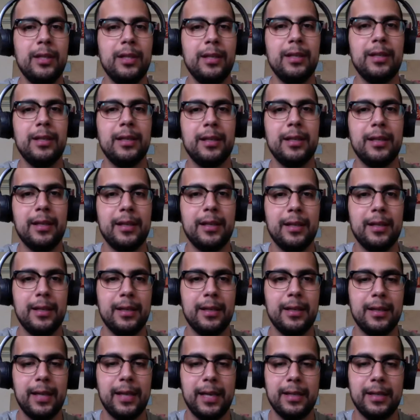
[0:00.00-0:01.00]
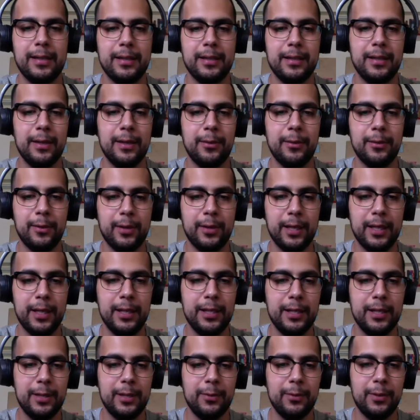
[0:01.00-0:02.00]
will write it down,
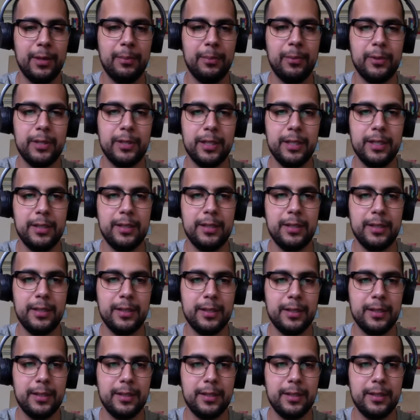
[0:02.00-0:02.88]
okay? You will put it